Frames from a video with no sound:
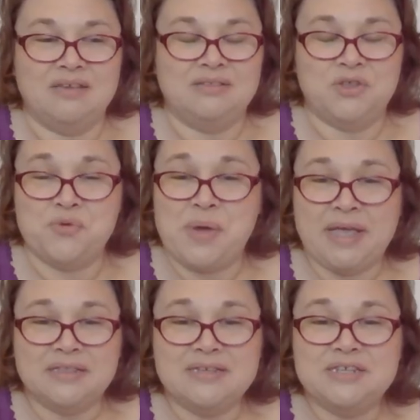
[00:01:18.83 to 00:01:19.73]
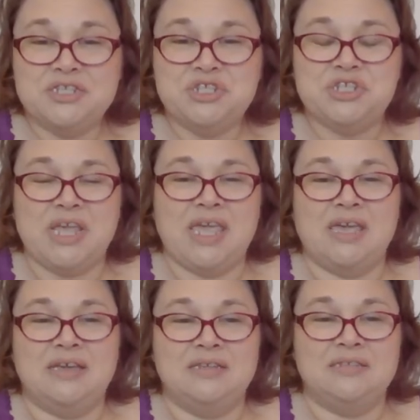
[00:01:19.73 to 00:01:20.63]
low mileage
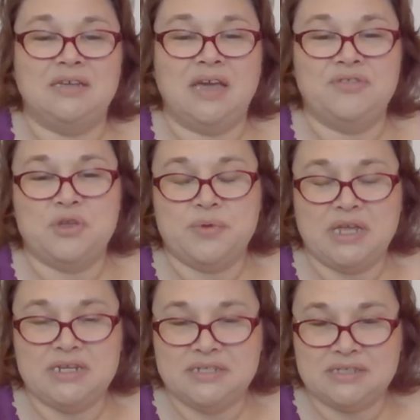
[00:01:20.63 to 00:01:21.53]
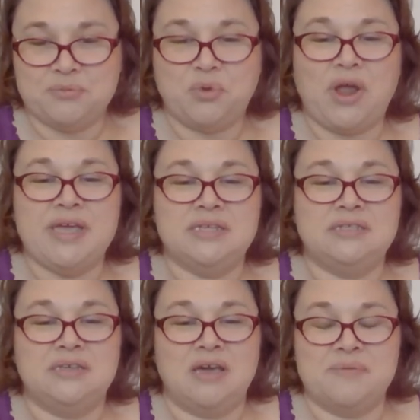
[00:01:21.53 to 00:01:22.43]
and I think we got a decent
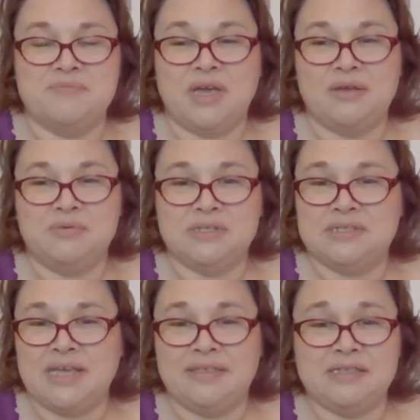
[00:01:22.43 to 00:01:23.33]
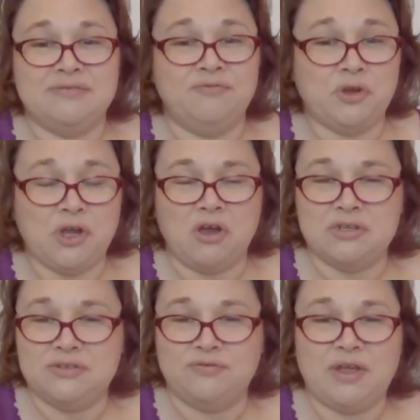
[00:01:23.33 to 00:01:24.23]
price. Um, I will say it's very
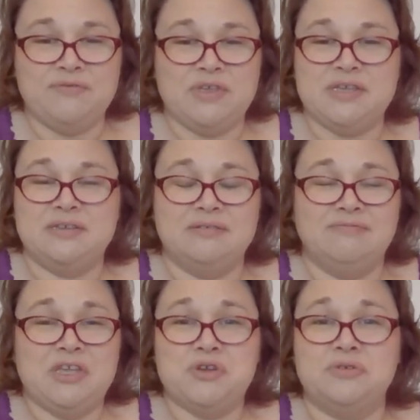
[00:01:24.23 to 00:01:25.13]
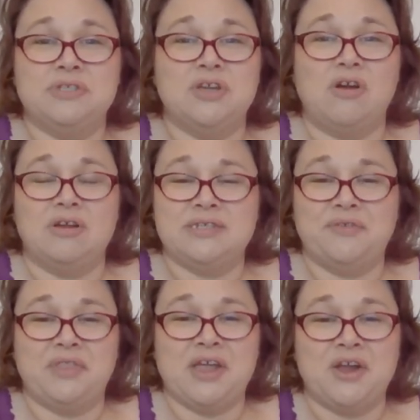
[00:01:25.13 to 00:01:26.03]
hard to find ve- vehicles and cars
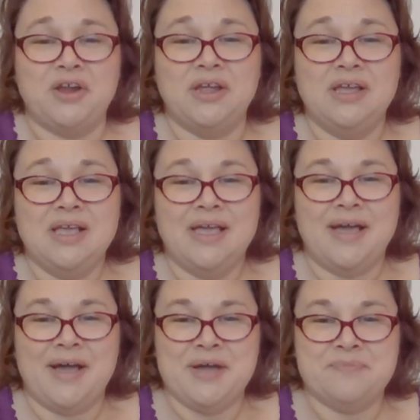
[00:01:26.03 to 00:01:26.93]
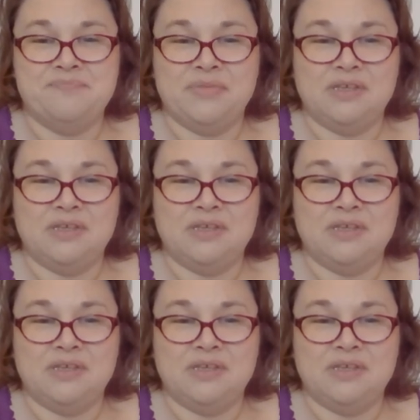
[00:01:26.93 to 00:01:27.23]
out there, um,